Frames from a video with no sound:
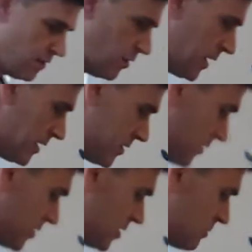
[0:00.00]
Alrighty, so
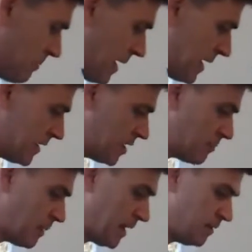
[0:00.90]
this is my
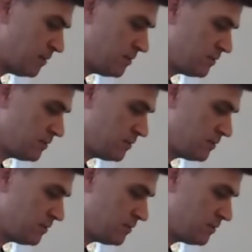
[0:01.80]
pancake pan.